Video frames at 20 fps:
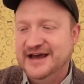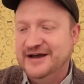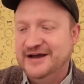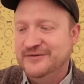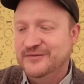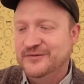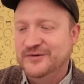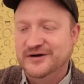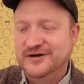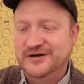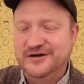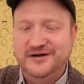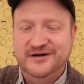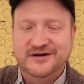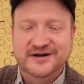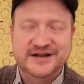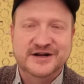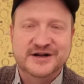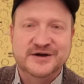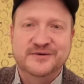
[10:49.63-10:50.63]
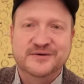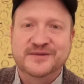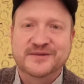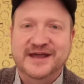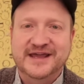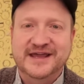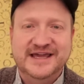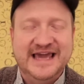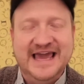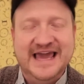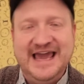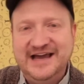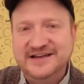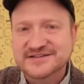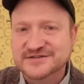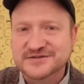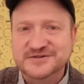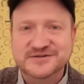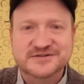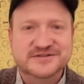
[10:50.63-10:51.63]
were, like
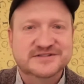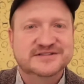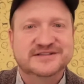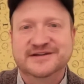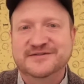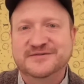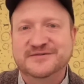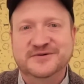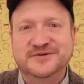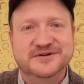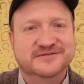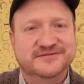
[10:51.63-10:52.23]
castles that were,